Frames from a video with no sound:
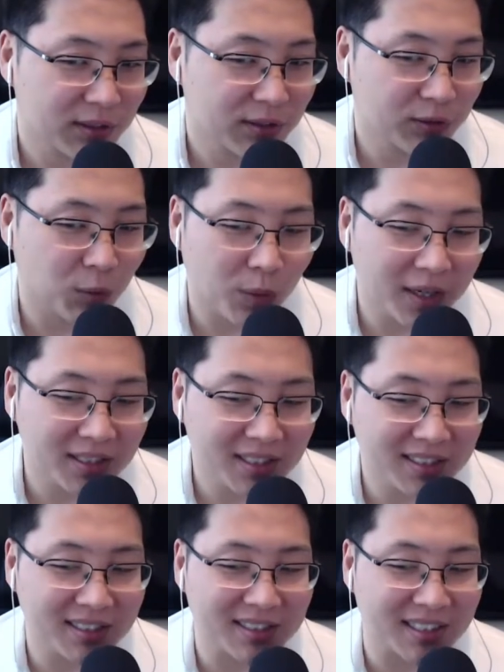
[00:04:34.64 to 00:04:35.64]
So what is
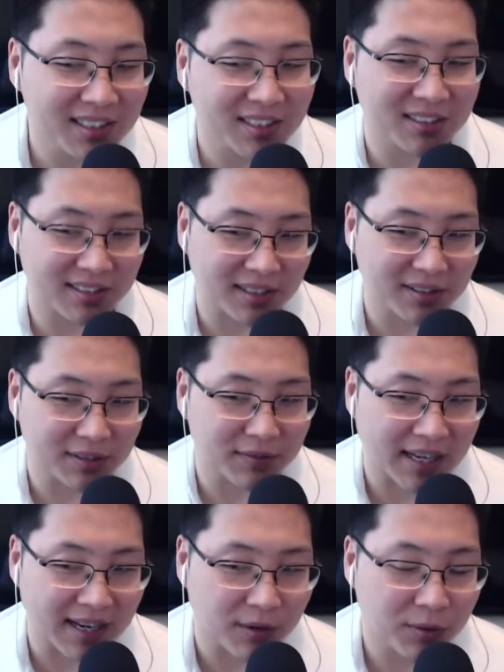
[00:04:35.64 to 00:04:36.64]
his disincentive
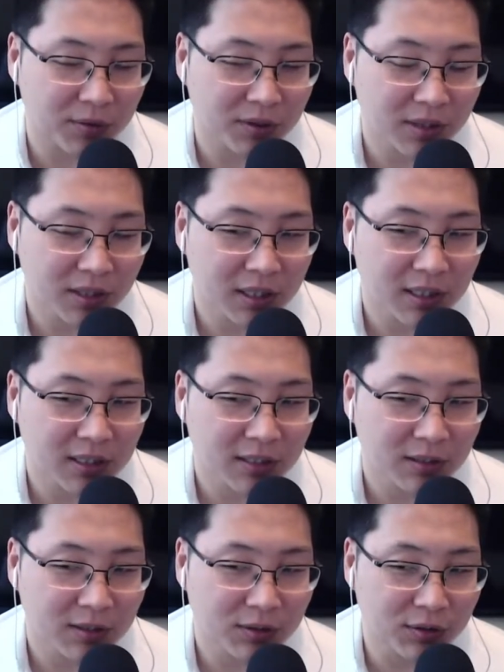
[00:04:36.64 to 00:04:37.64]
now
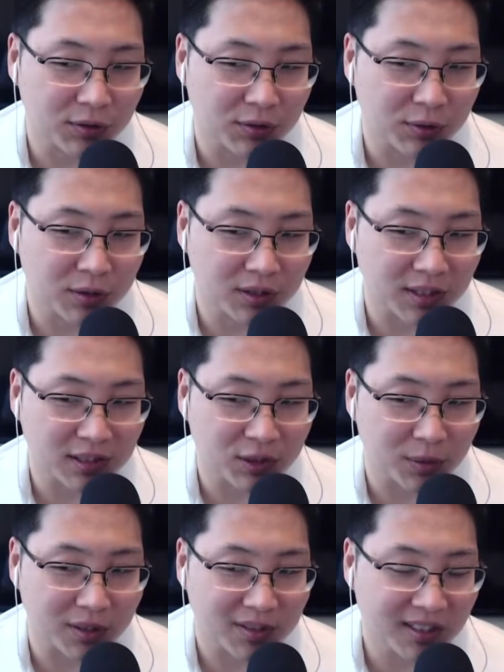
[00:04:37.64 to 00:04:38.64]
to contest the
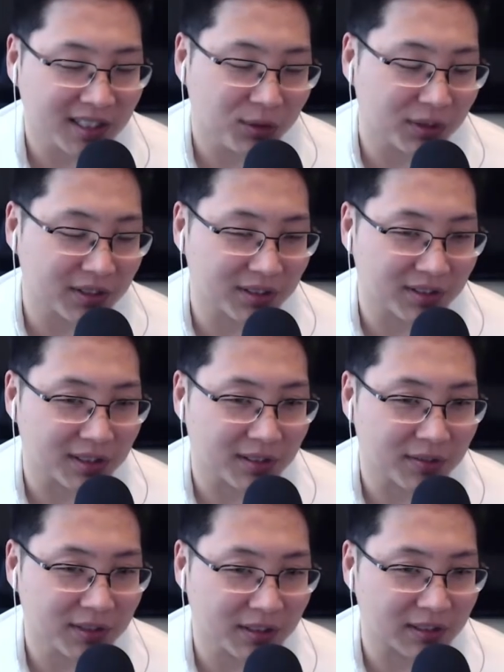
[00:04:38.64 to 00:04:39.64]
will? He has no
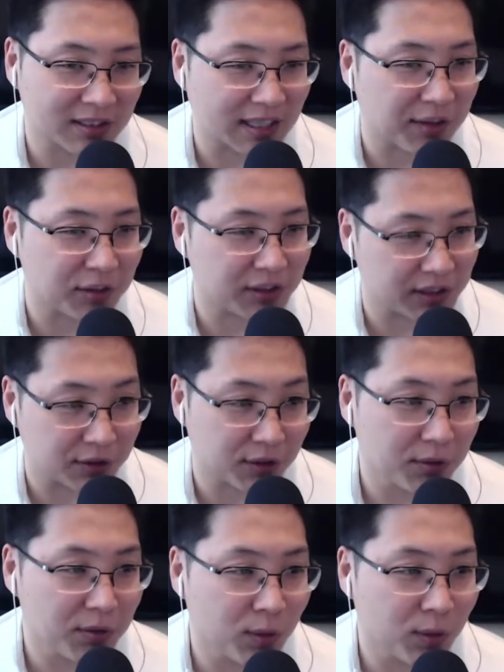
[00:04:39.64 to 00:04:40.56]
disincentive because it's either zero or